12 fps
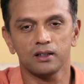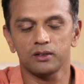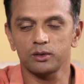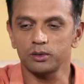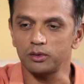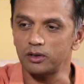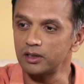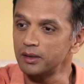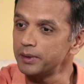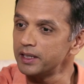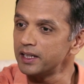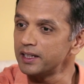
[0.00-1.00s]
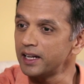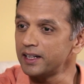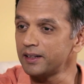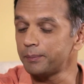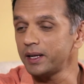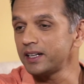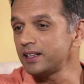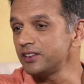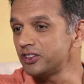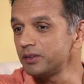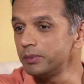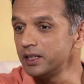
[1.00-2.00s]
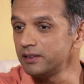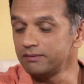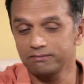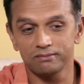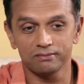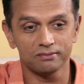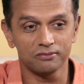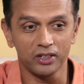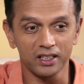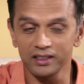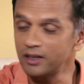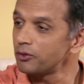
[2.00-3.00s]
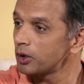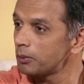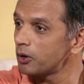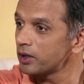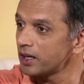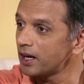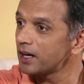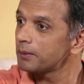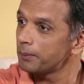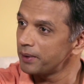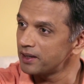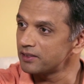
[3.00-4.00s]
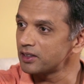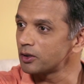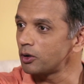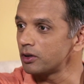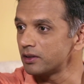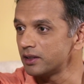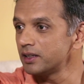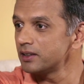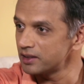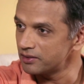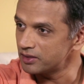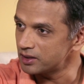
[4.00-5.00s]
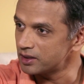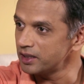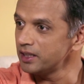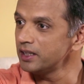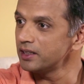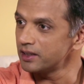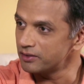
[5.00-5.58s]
I thought, oh God, I mean, and apparently she'd been waiting there for about an hour. My parents had called her in, given her tea and